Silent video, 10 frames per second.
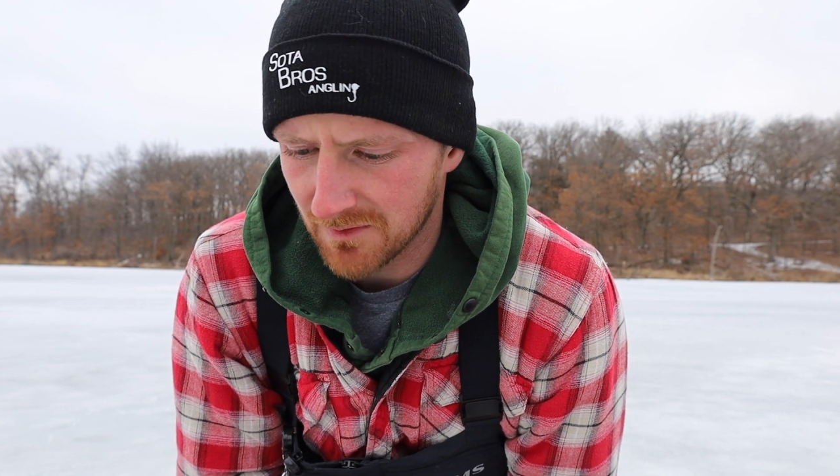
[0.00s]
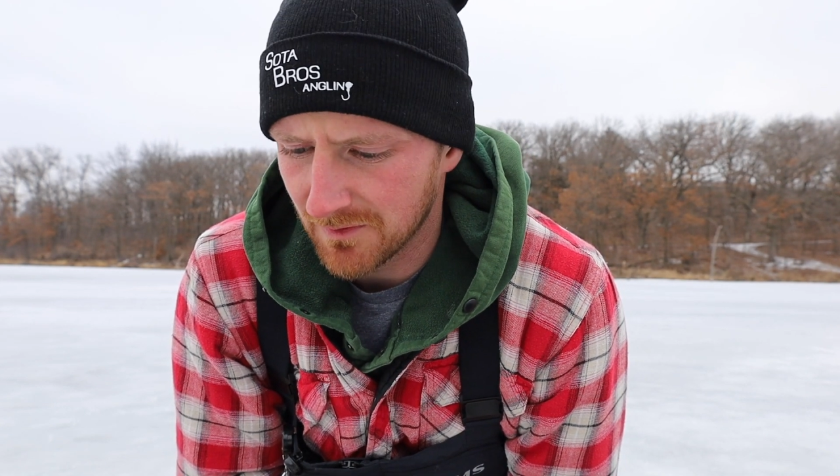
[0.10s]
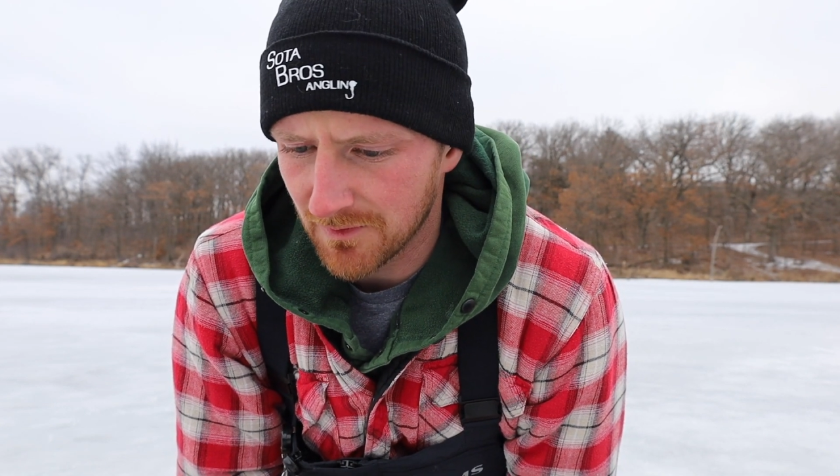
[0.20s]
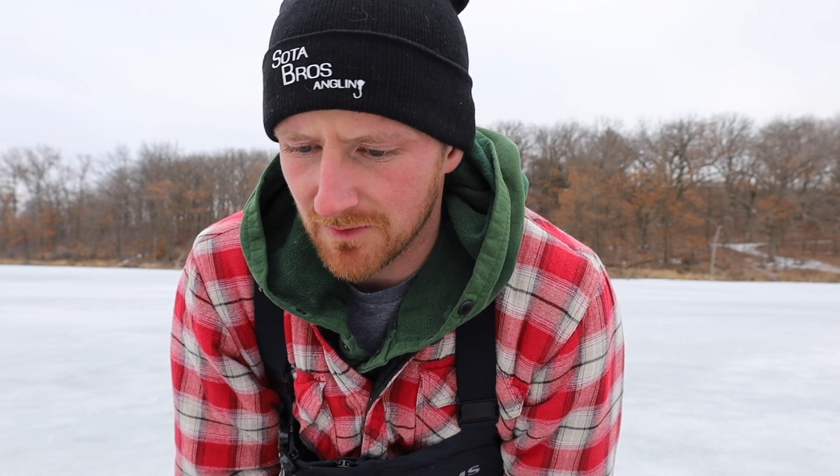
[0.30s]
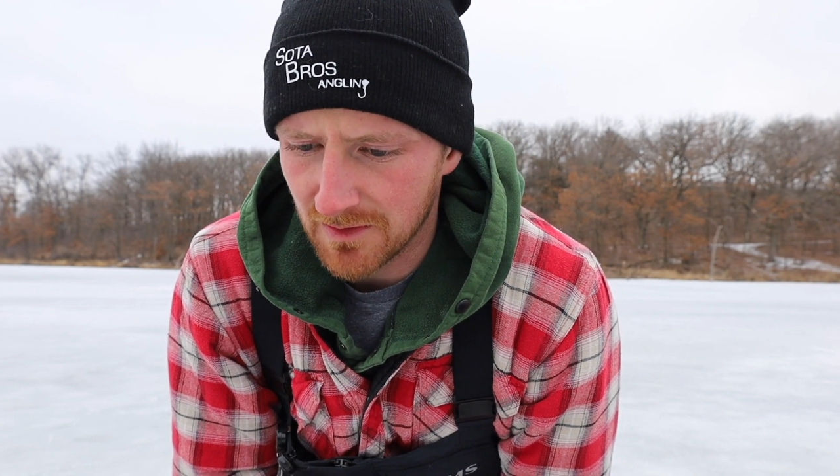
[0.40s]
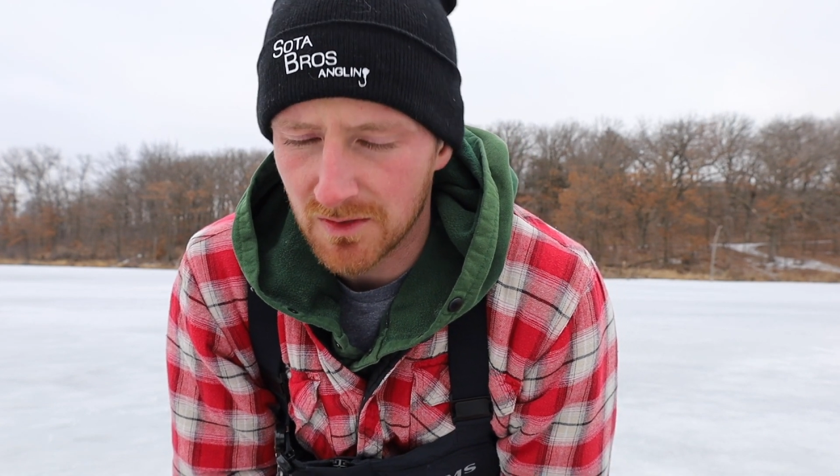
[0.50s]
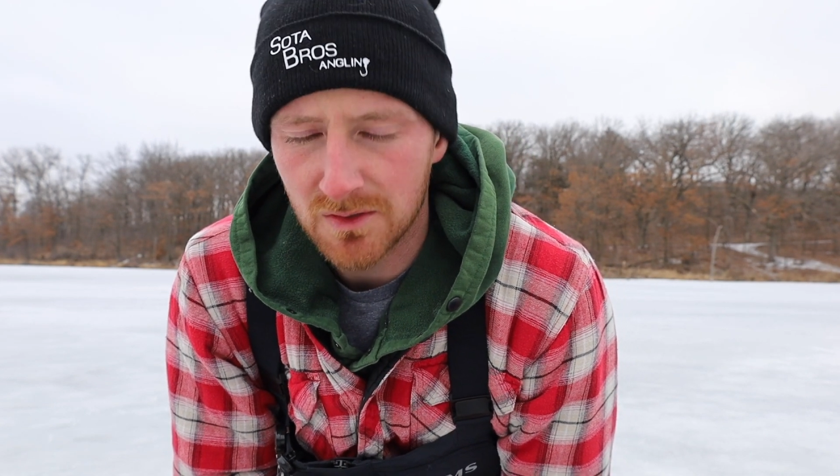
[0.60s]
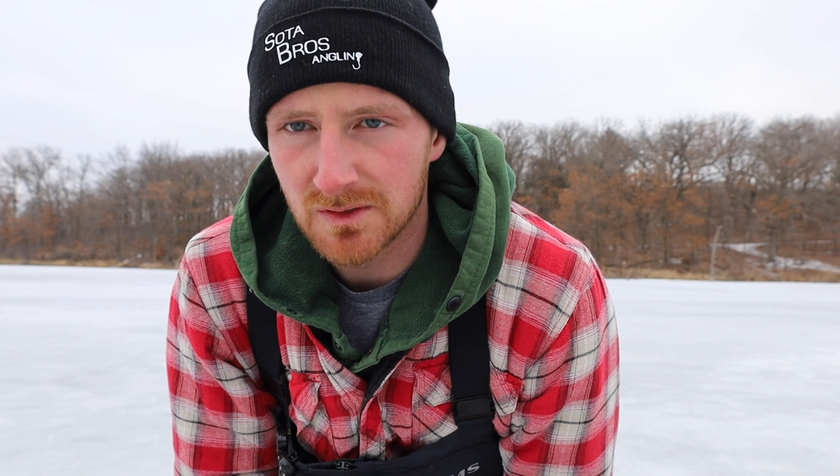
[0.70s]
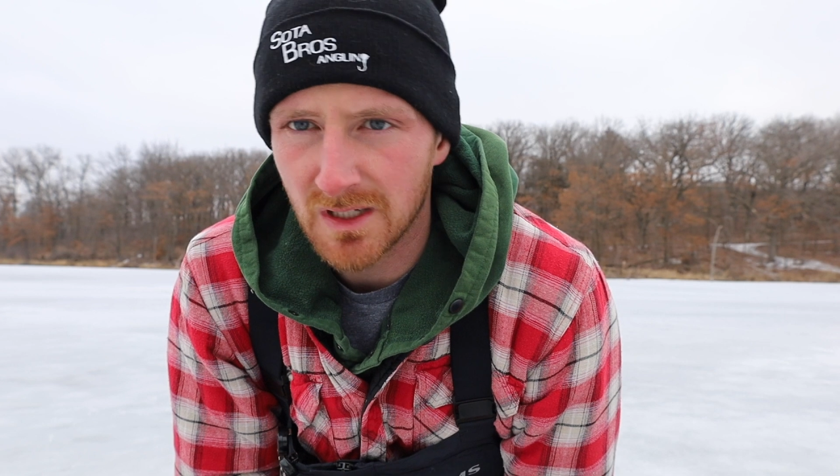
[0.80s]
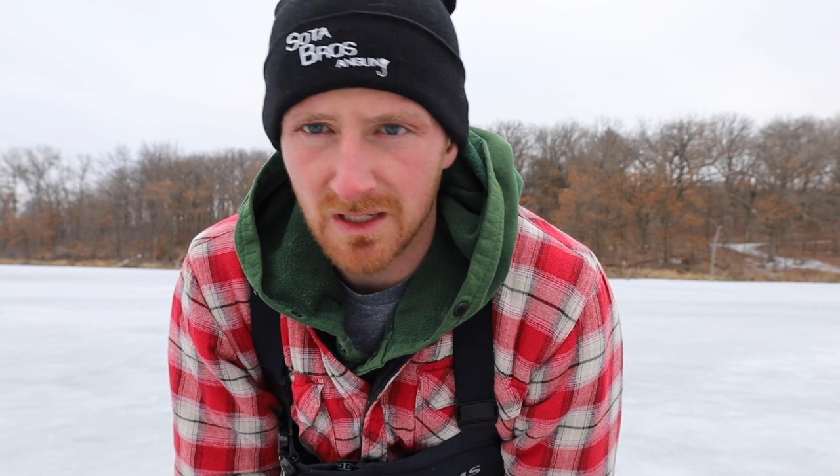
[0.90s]
50
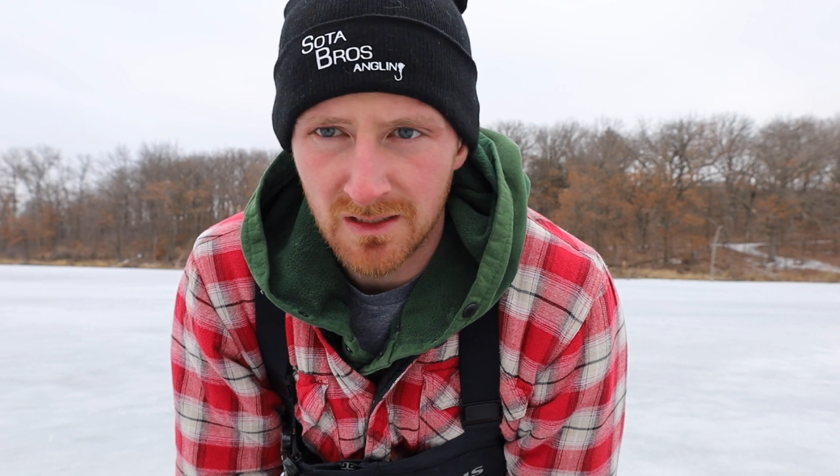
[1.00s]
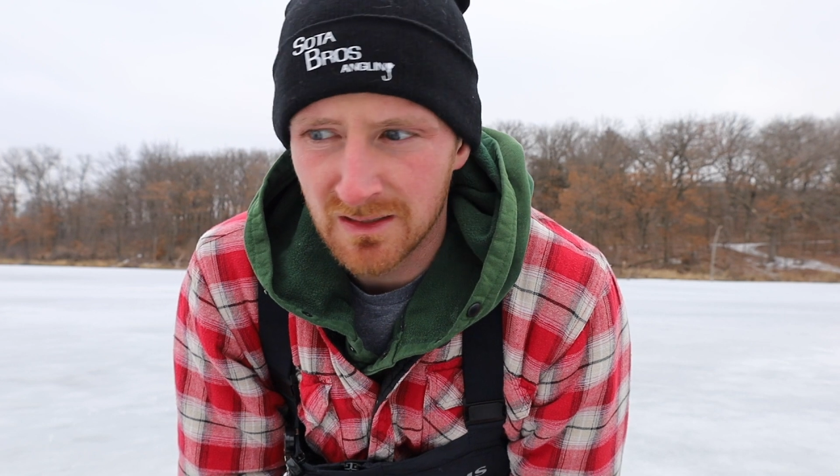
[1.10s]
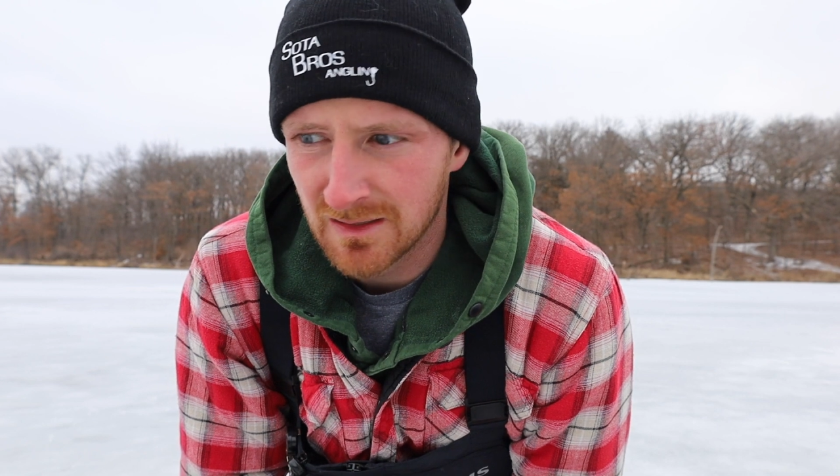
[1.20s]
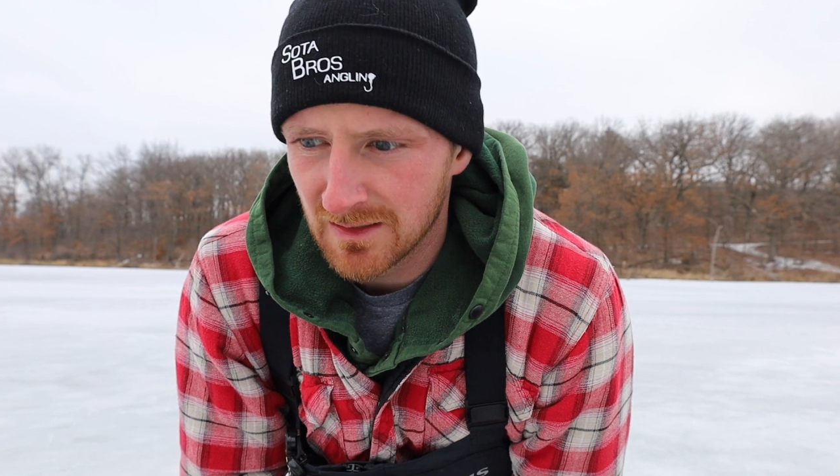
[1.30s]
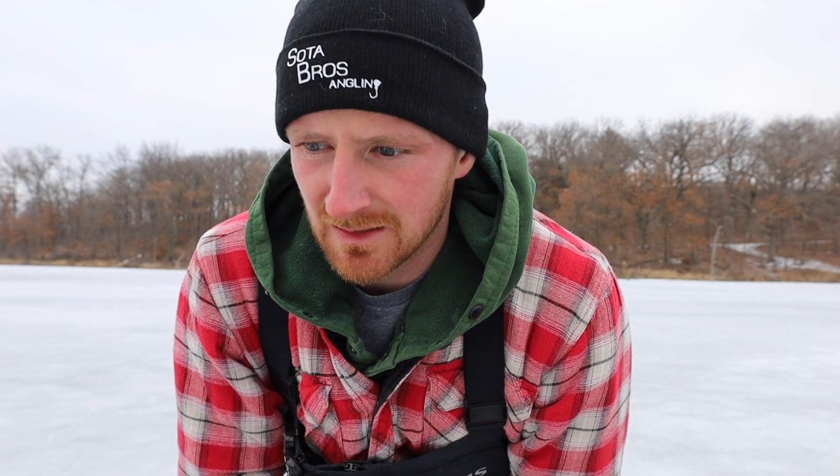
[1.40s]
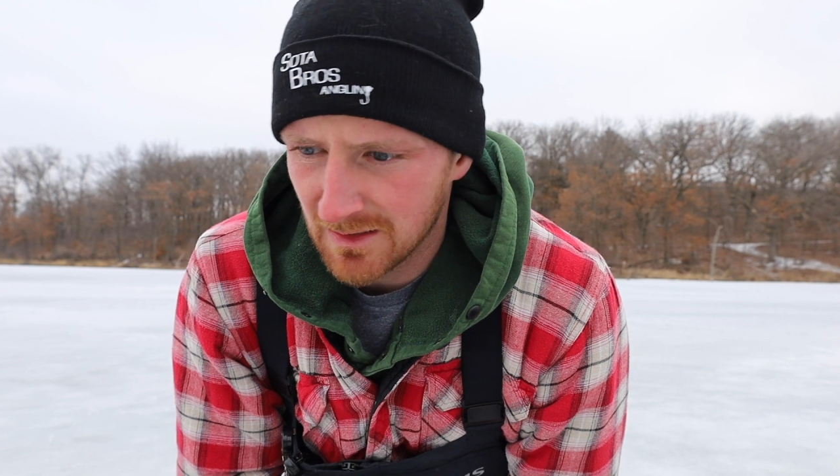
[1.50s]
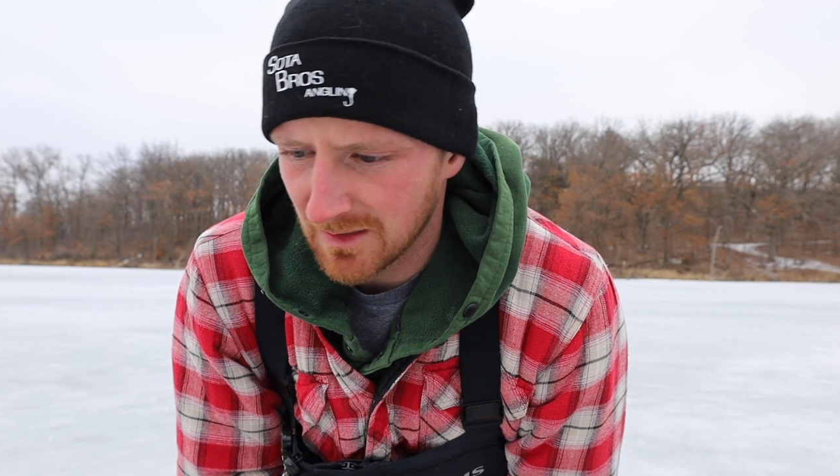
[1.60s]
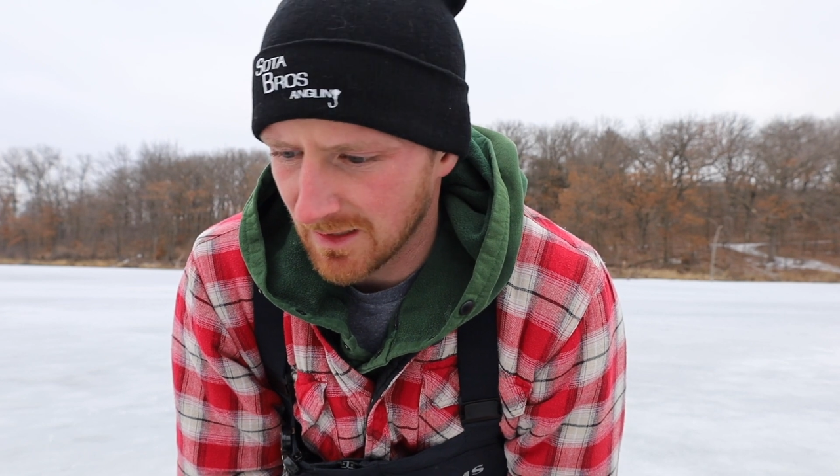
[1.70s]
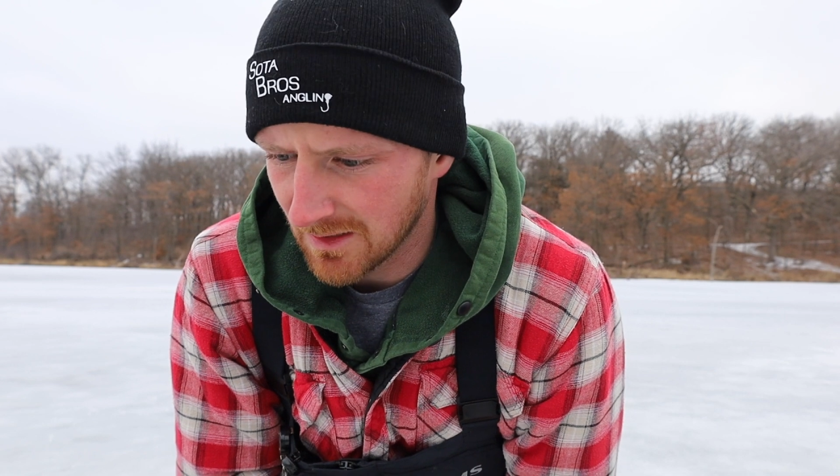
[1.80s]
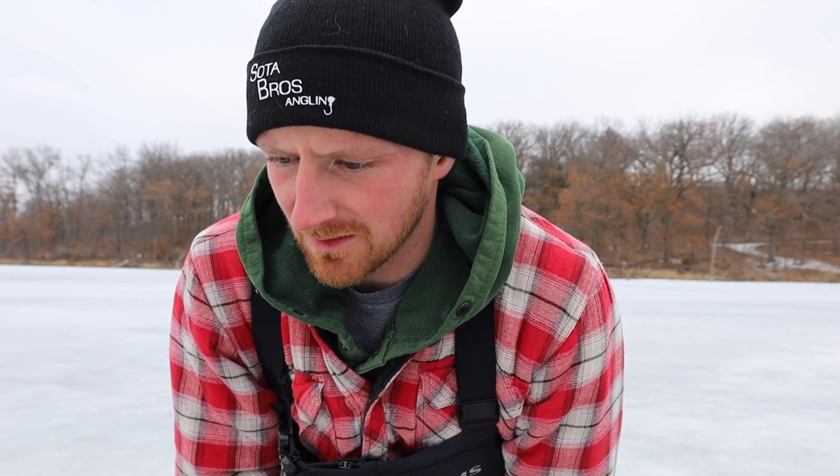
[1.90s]
views on
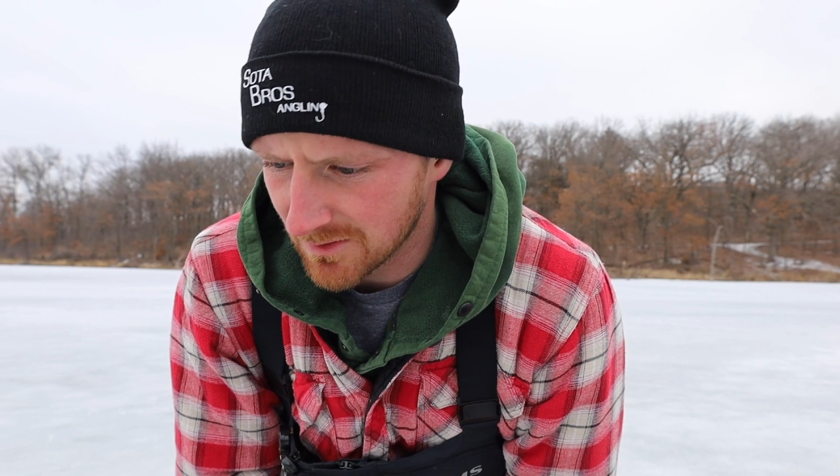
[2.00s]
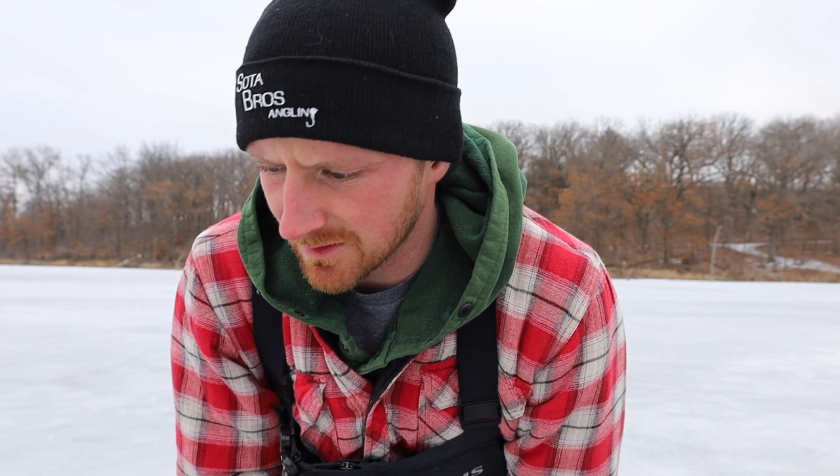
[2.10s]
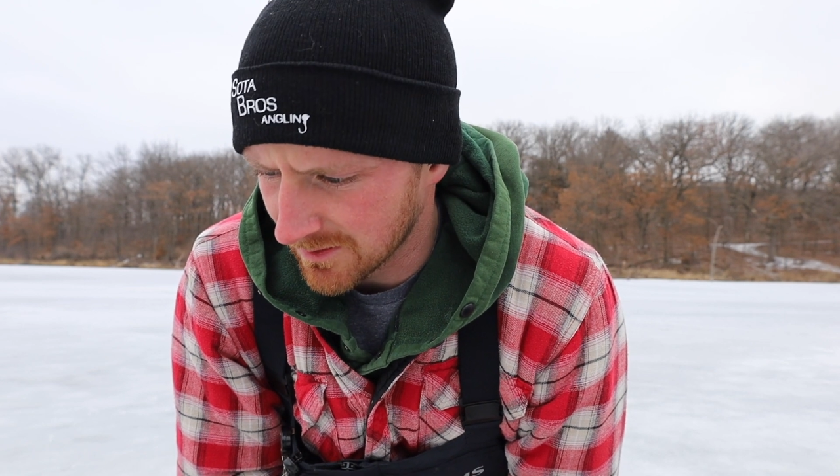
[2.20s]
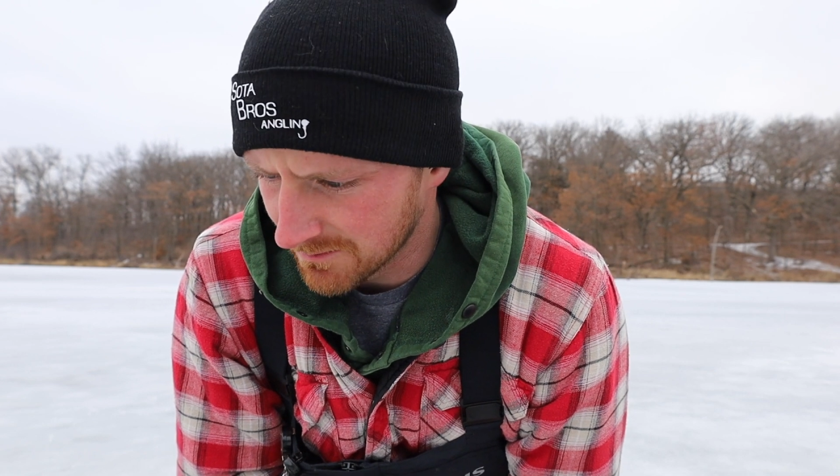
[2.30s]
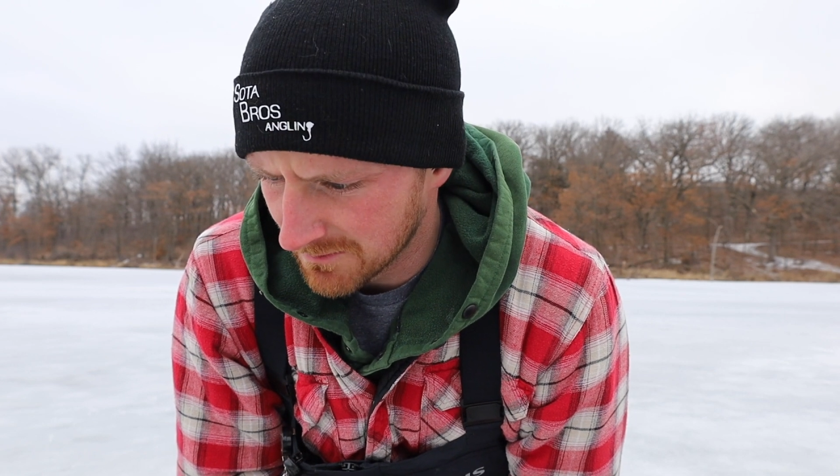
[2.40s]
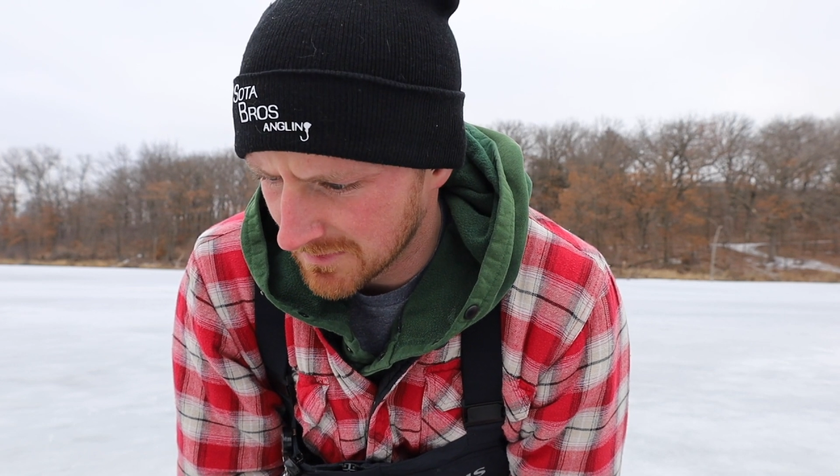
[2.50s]
YouTube,